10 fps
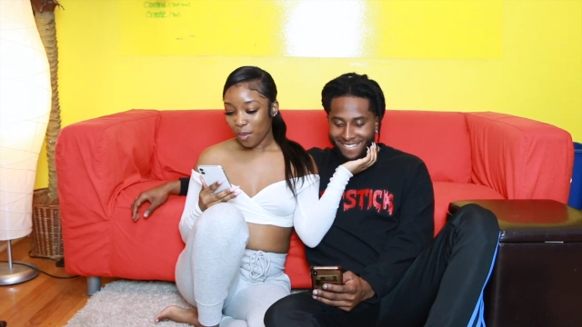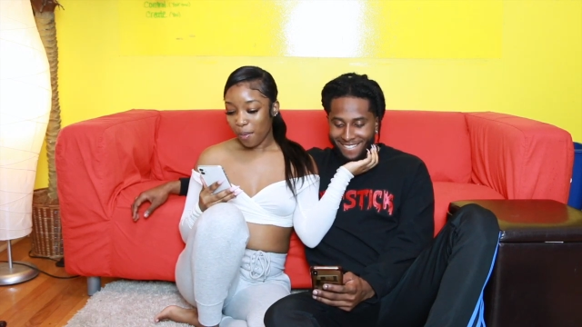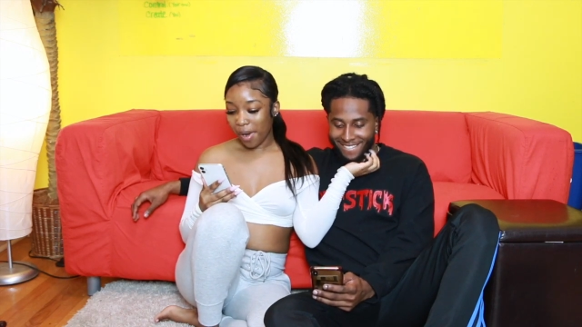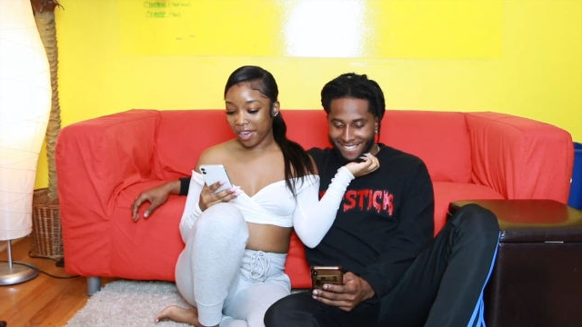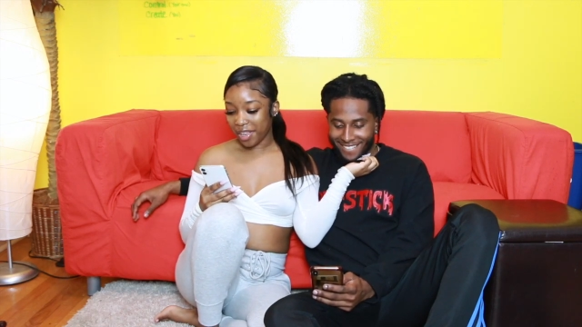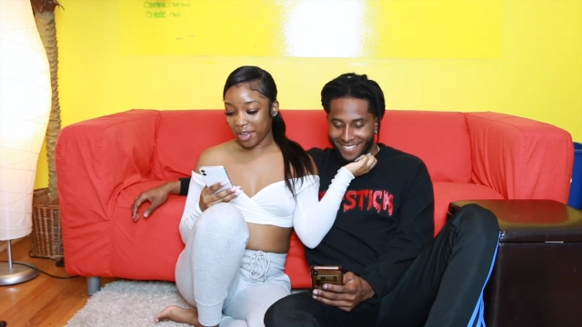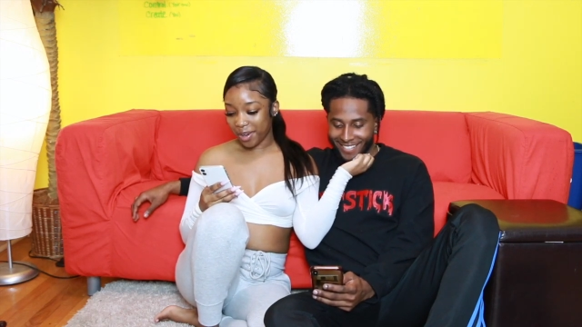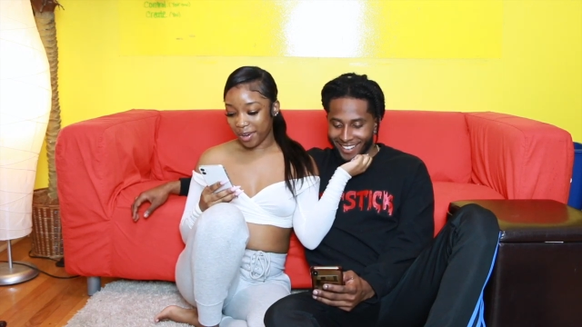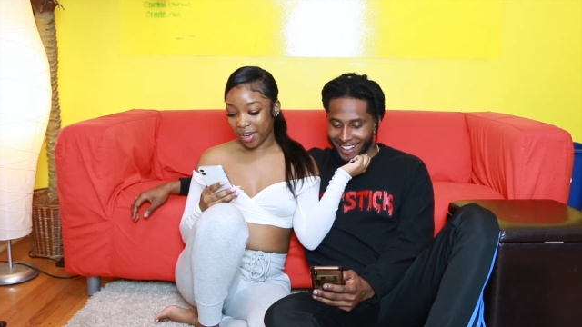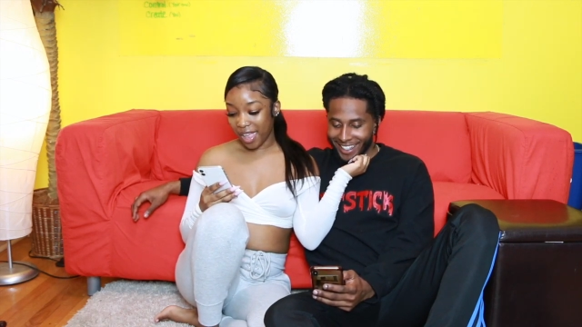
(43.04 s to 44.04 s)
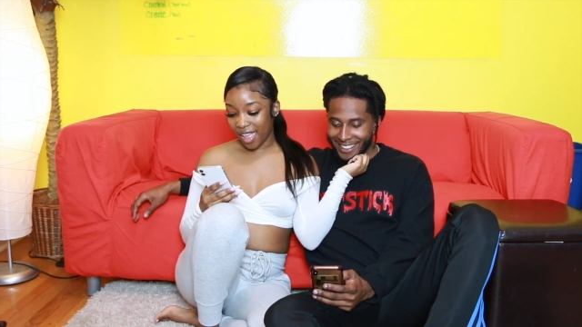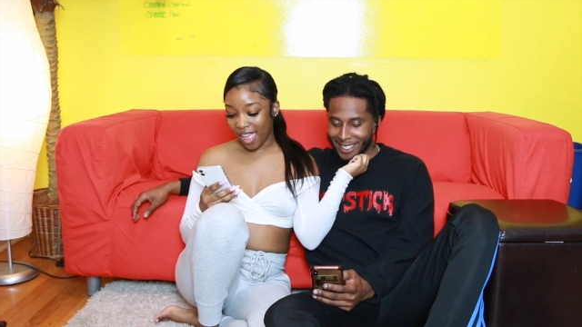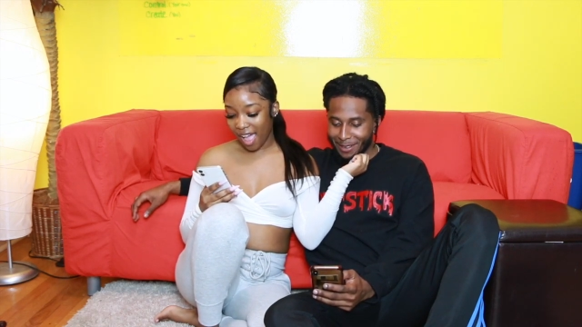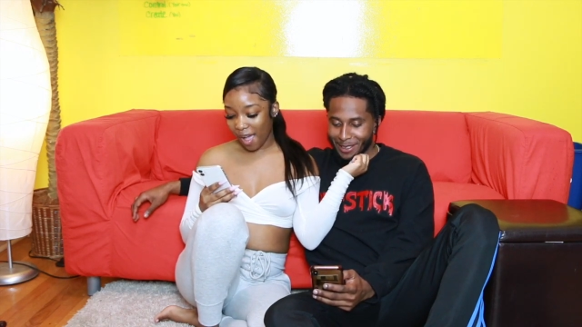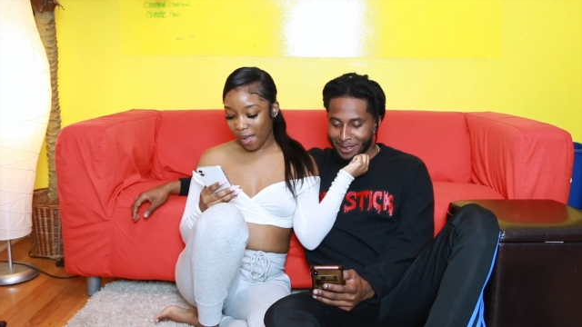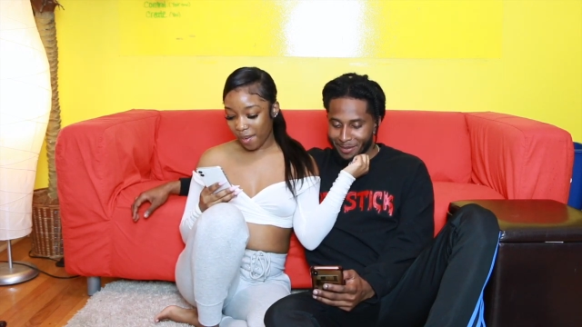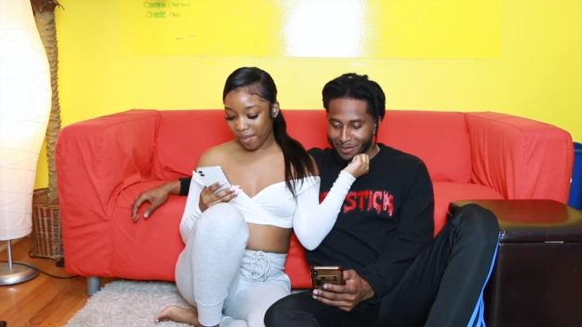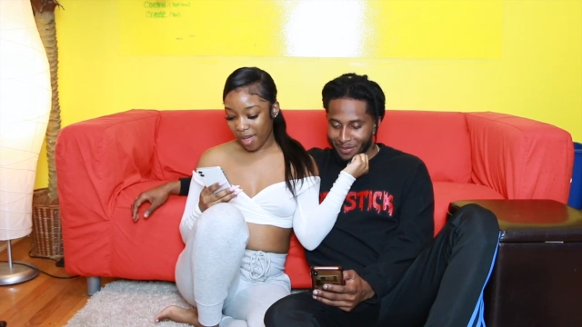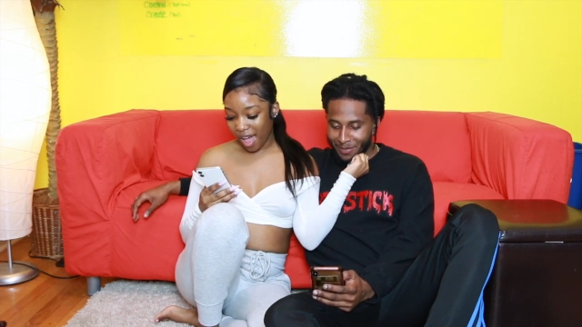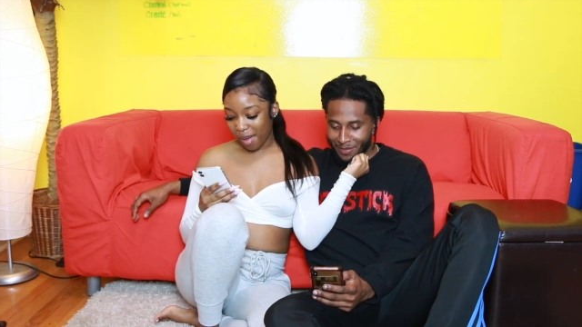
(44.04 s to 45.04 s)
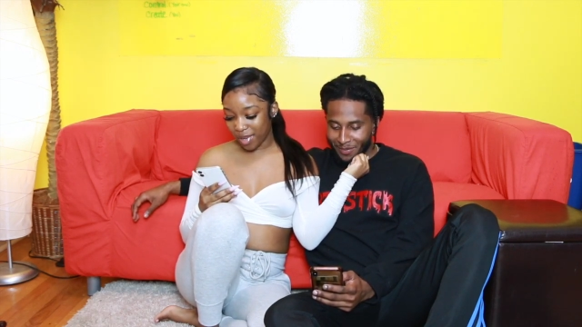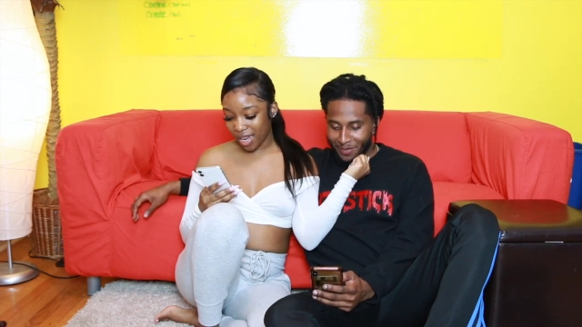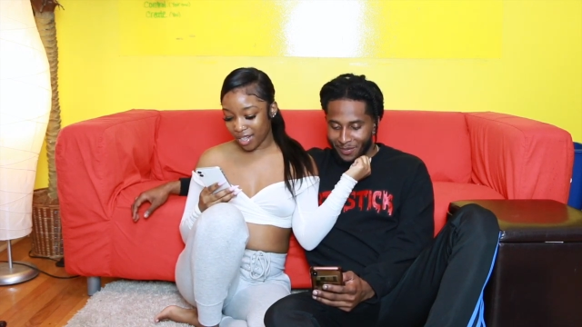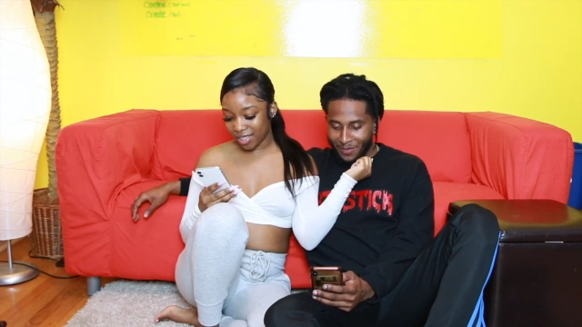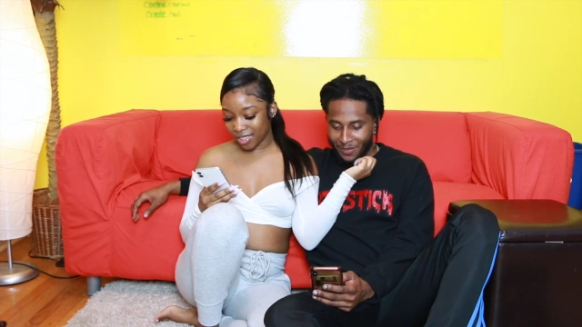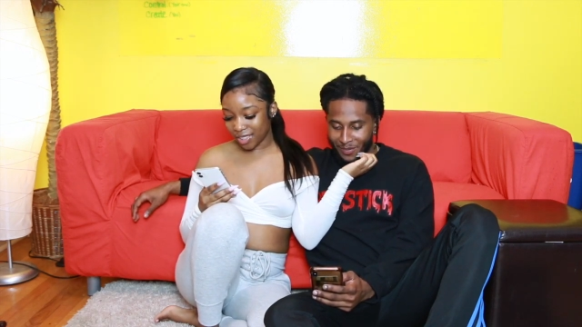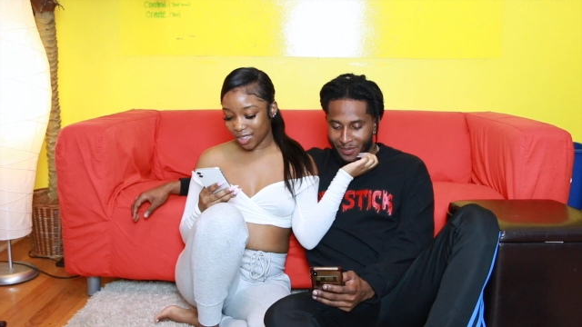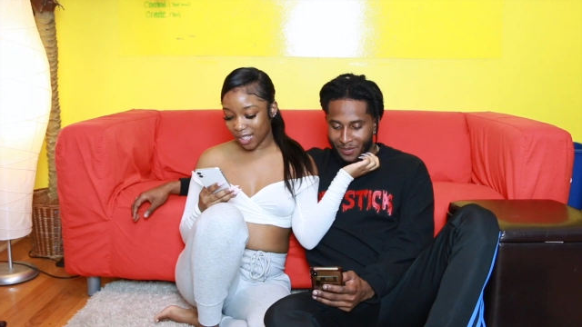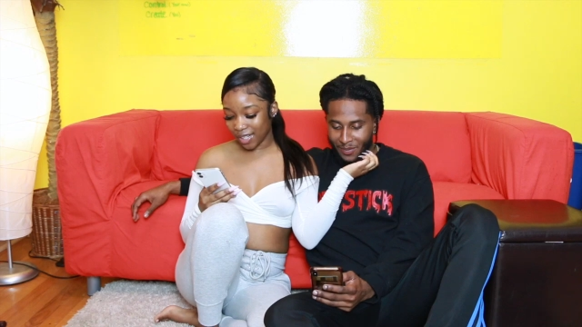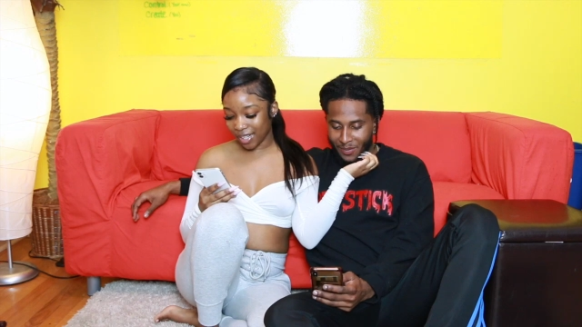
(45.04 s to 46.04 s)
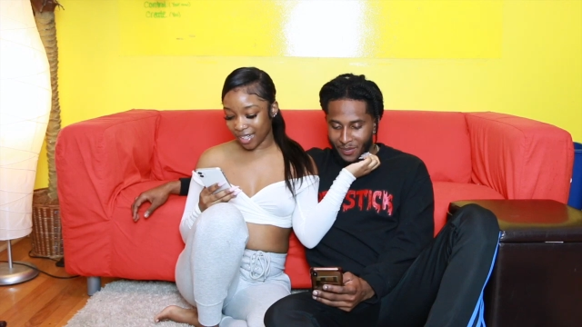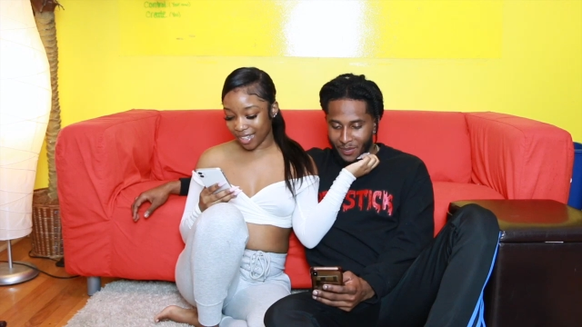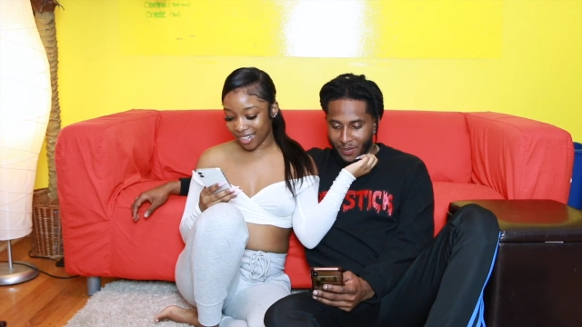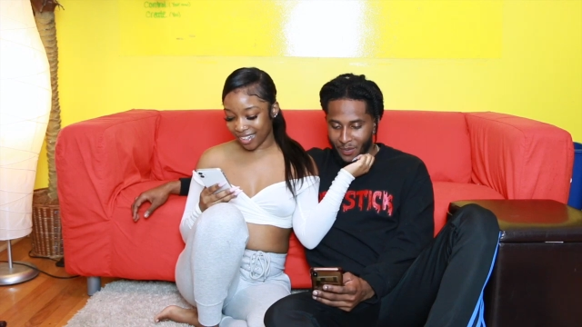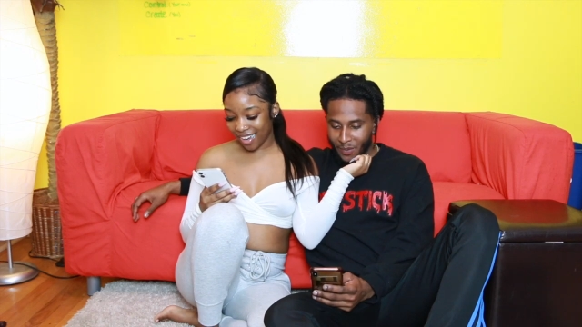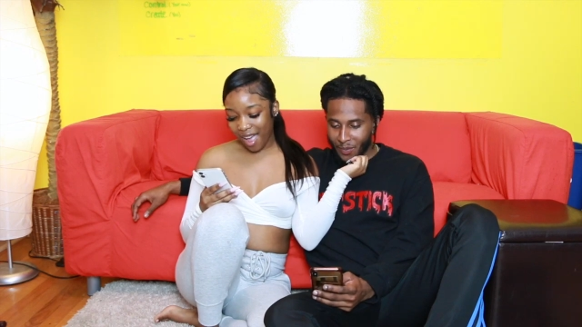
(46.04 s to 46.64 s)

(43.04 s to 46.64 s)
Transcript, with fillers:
Speaker 1: right here. And I'm gonna start.